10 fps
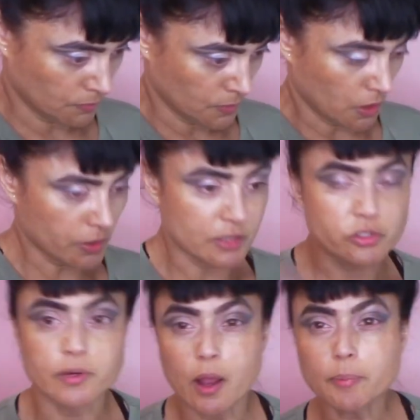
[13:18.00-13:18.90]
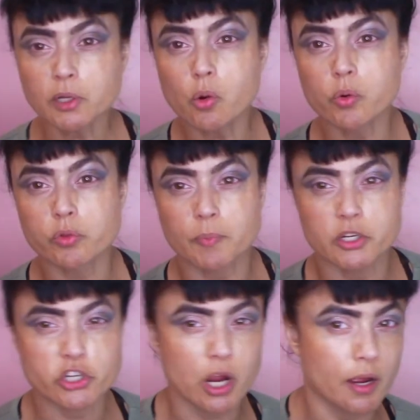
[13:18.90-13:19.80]
okay, so now I'm going to go in with my
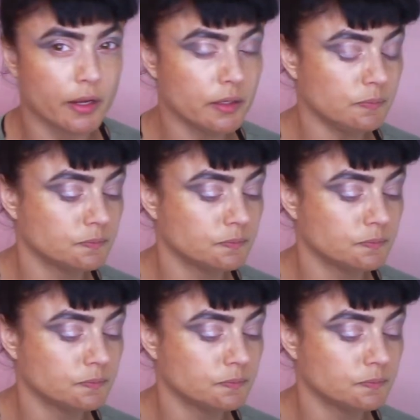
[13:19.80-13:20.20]
chai.